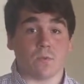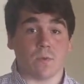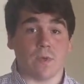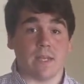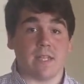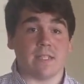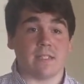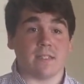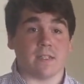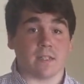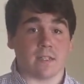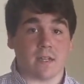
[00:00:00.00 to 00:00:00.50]

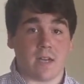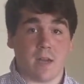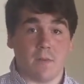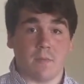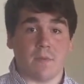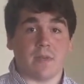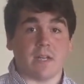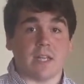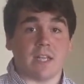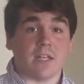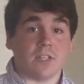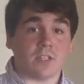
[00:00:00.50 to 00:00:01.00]
rent a
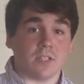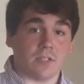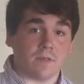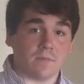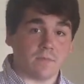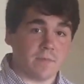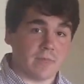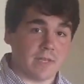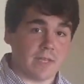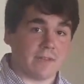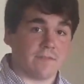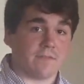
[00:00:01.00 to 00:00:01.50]
combination of
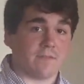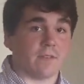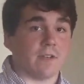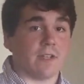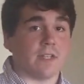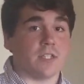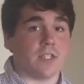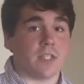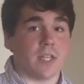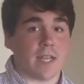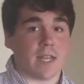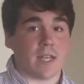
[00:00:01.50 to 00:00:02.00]
mini
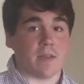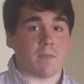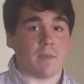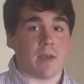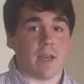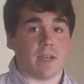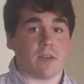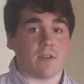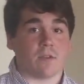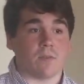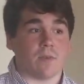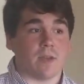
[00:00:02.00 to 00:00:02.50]
fridge and
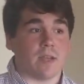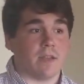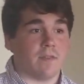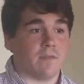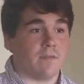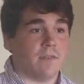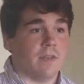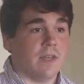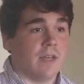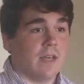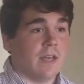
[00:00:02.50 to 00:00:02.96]
microwave